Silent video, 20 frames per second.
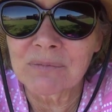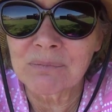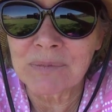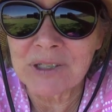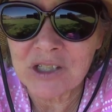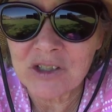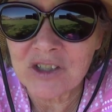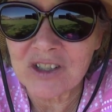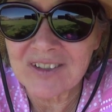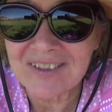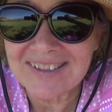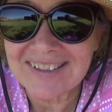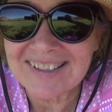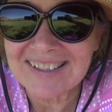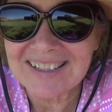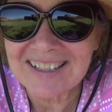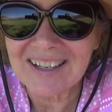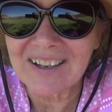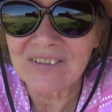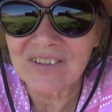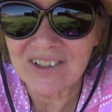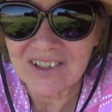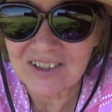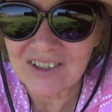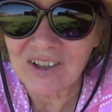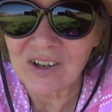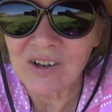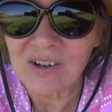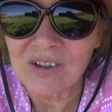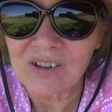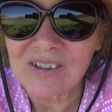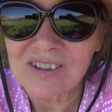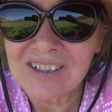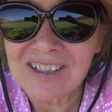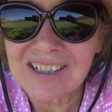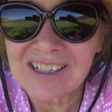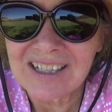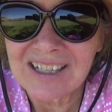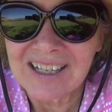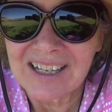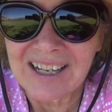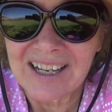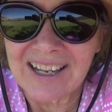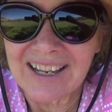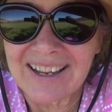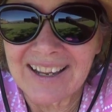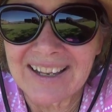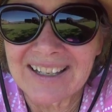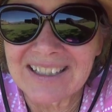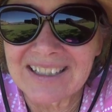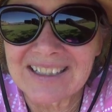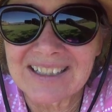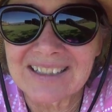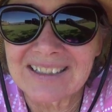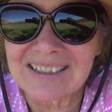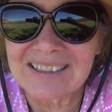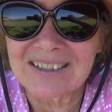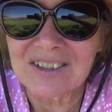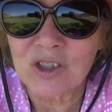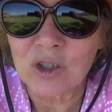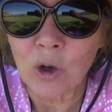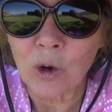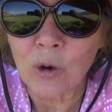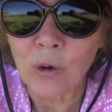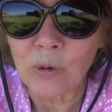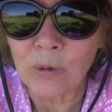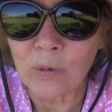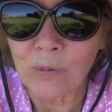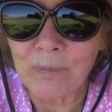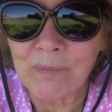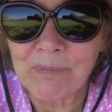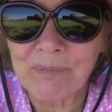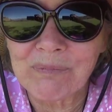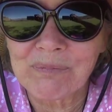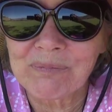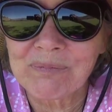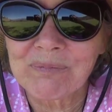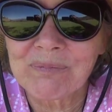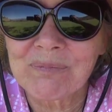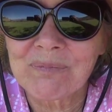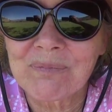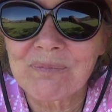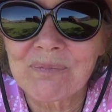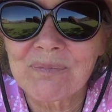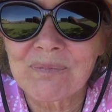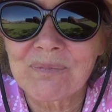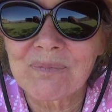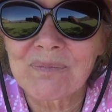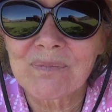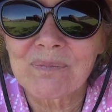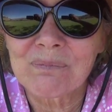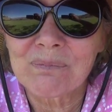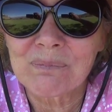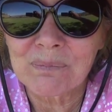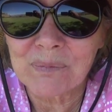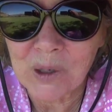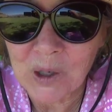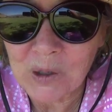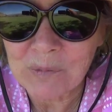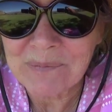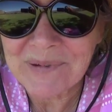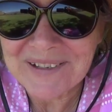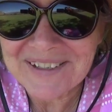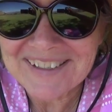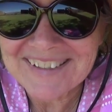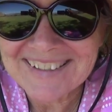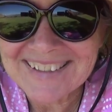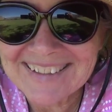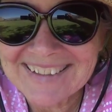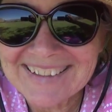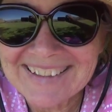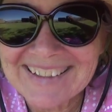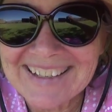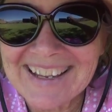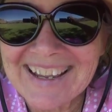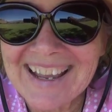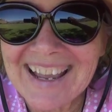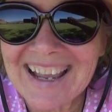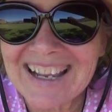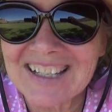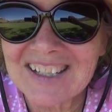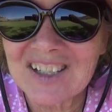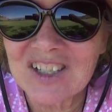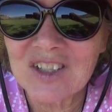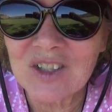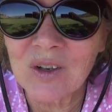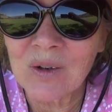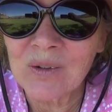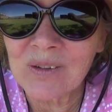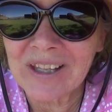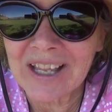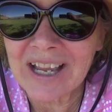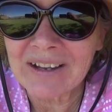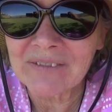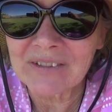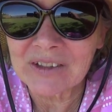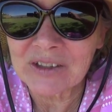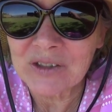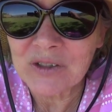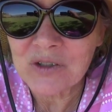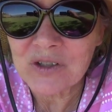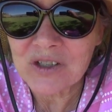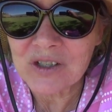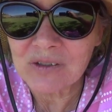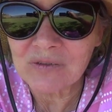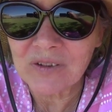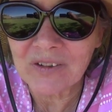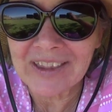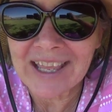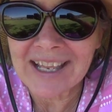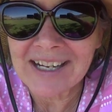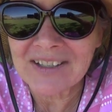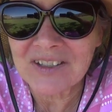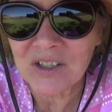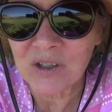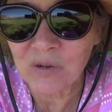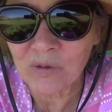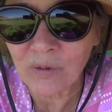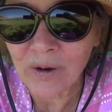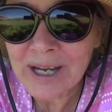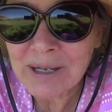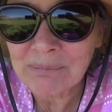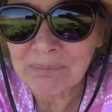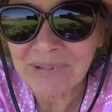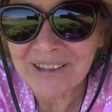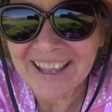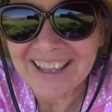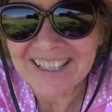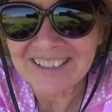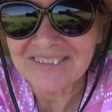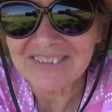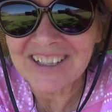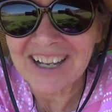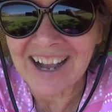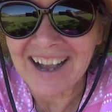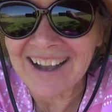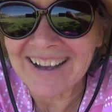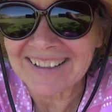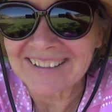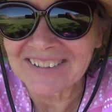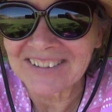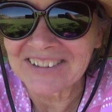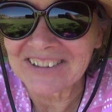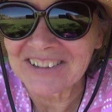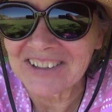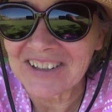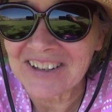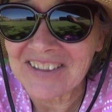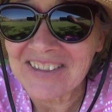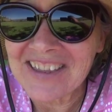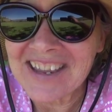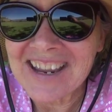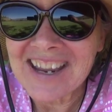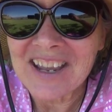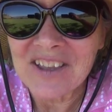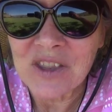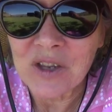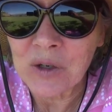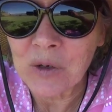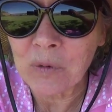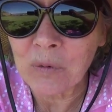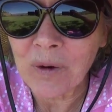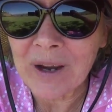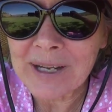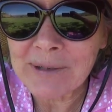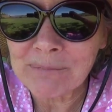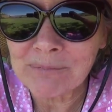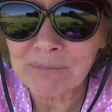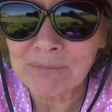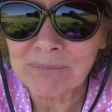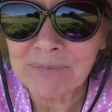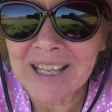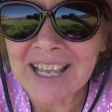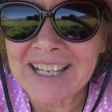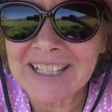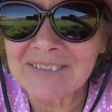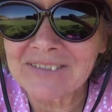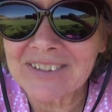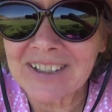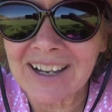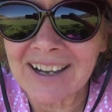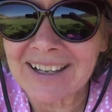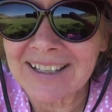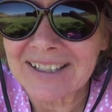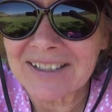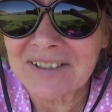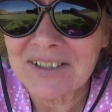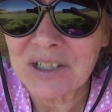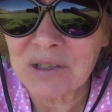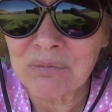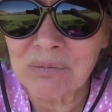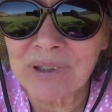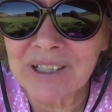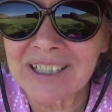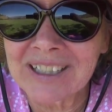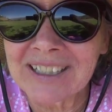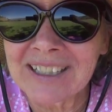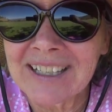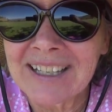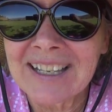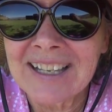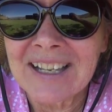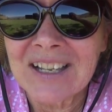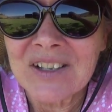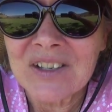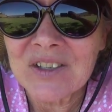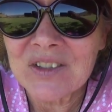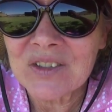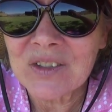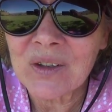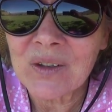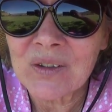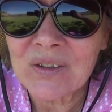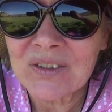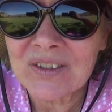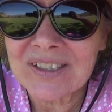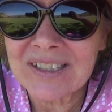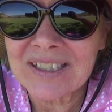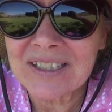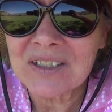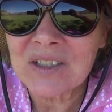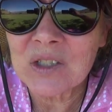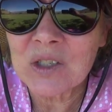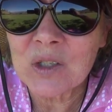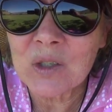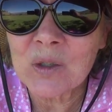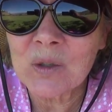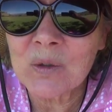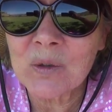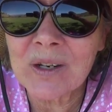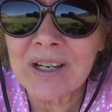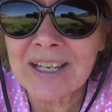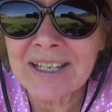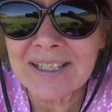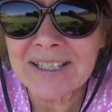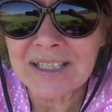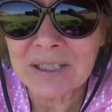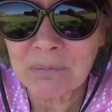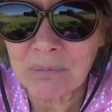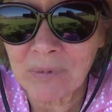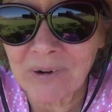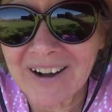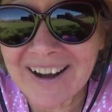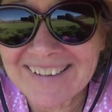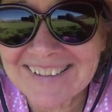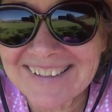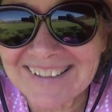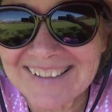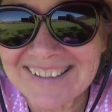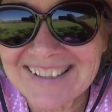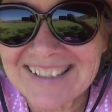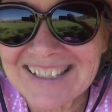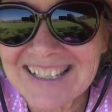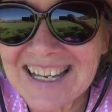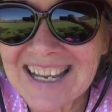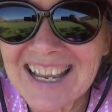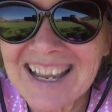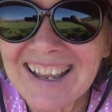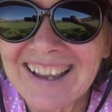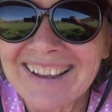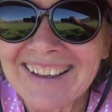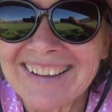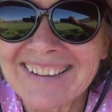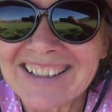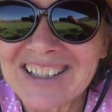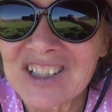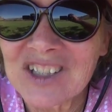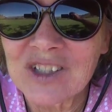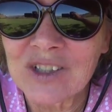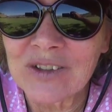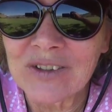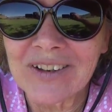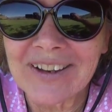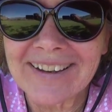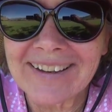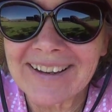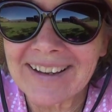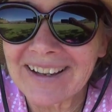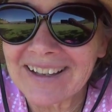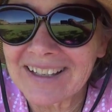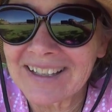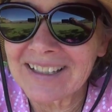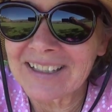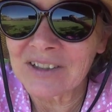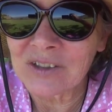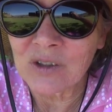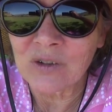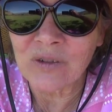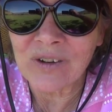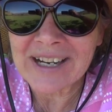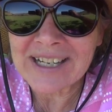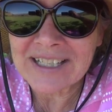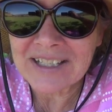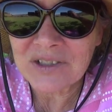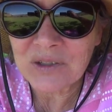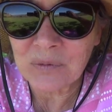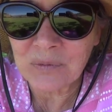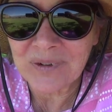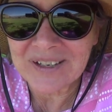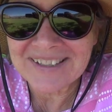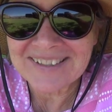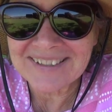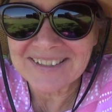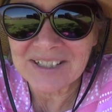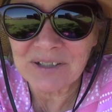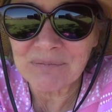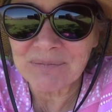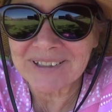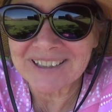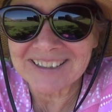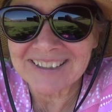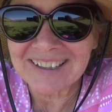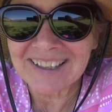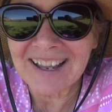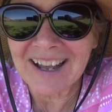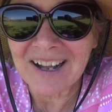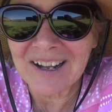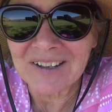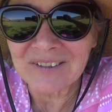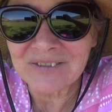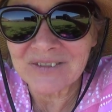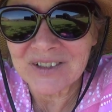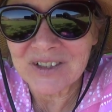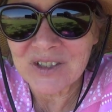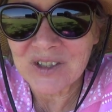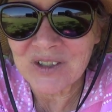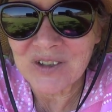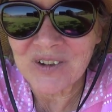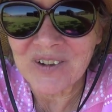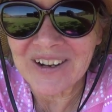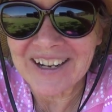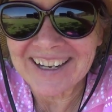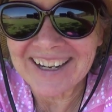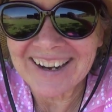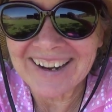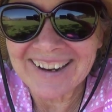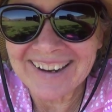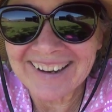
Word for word: missions of the soul and soul purpose and soul evolution, for that is a great plan of God on earth. The great plan of God is to bring souls into His presence in greatest wisdom and love and joy.